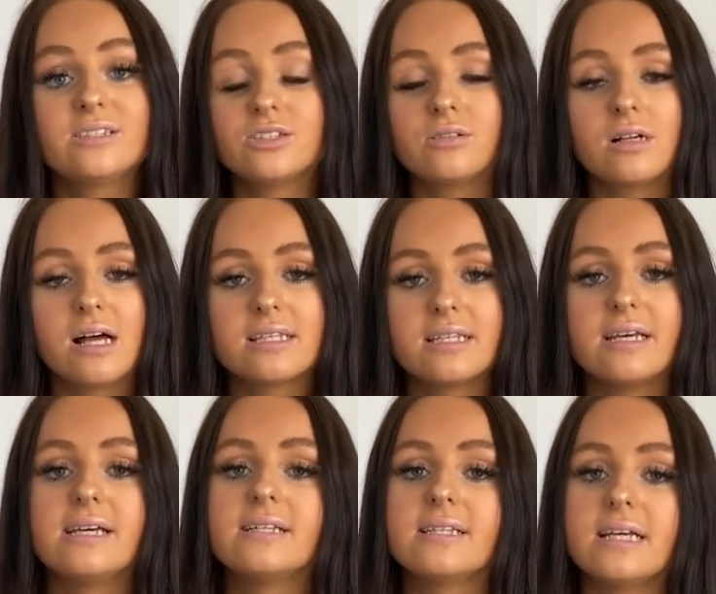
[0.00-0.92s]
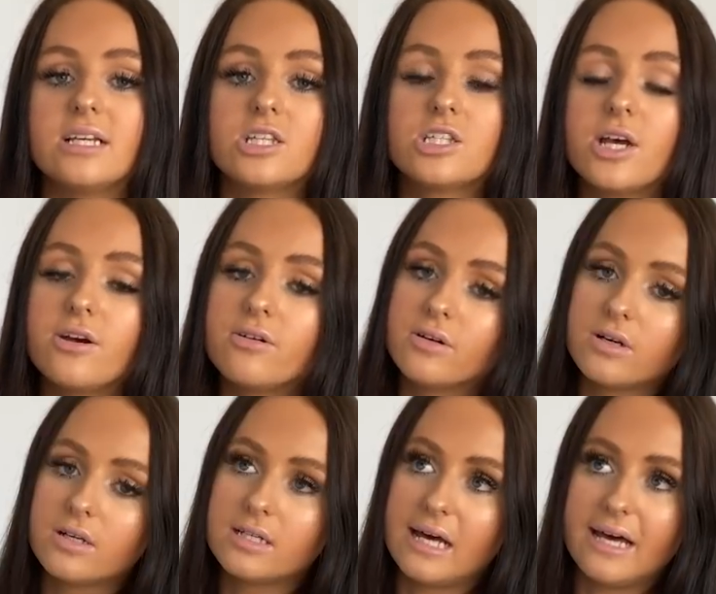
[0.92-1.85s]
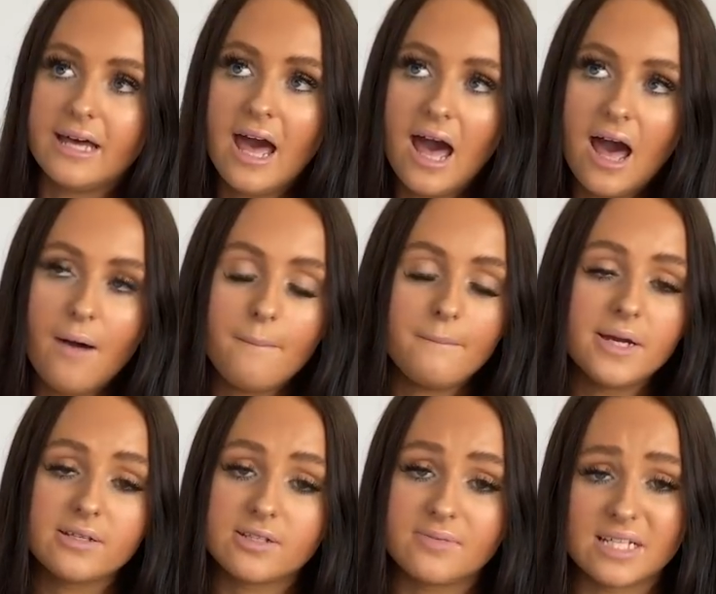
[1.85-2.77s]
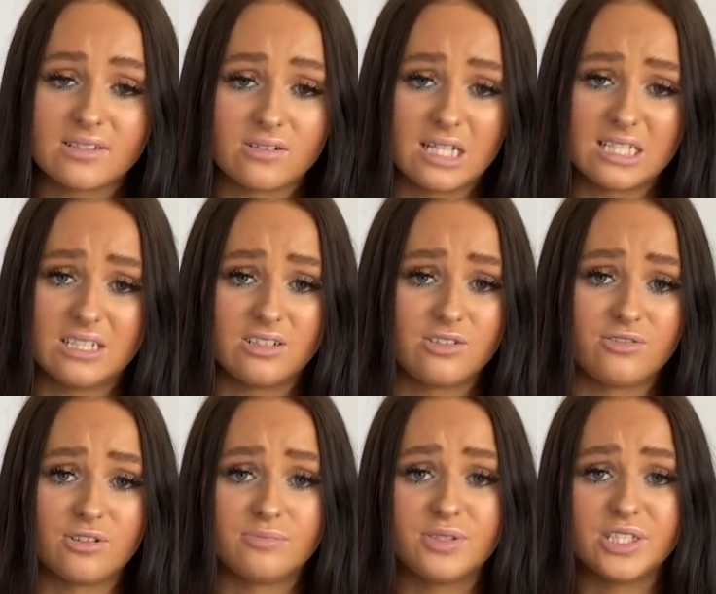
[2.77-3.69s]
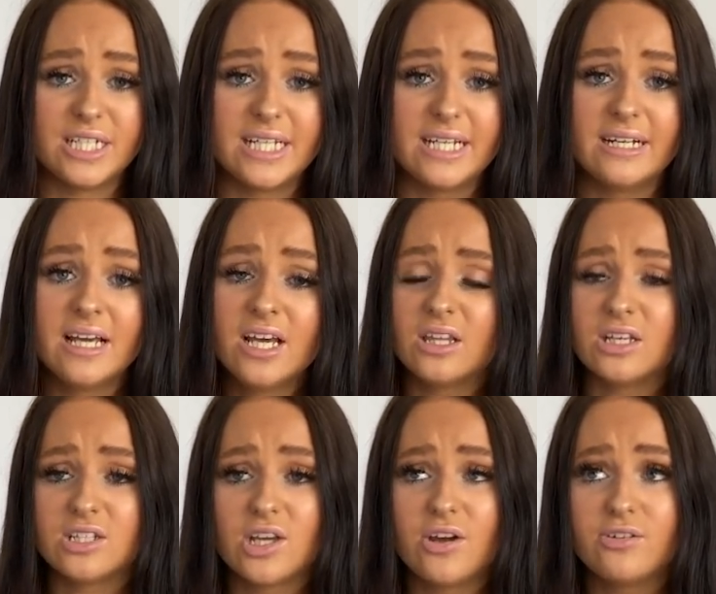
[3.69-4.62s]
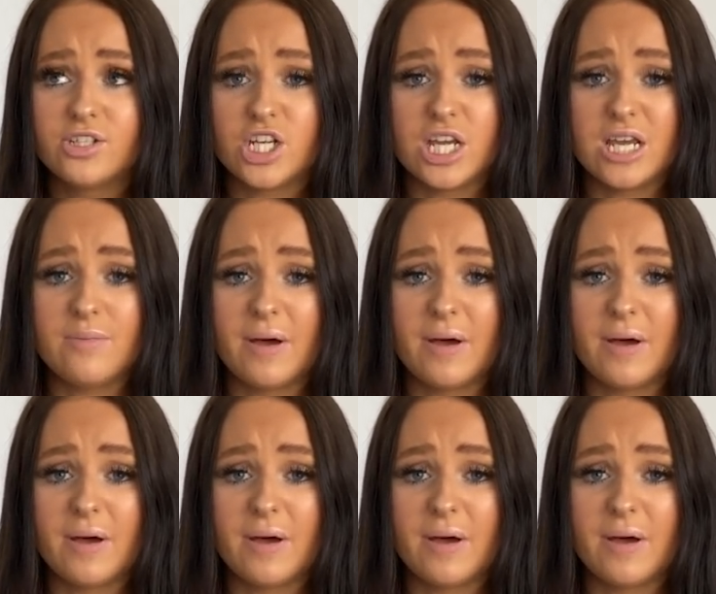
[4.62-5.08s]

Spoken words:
sunglasses, they're so good. Like, most of my sunglasses are from Shein, they're so cheap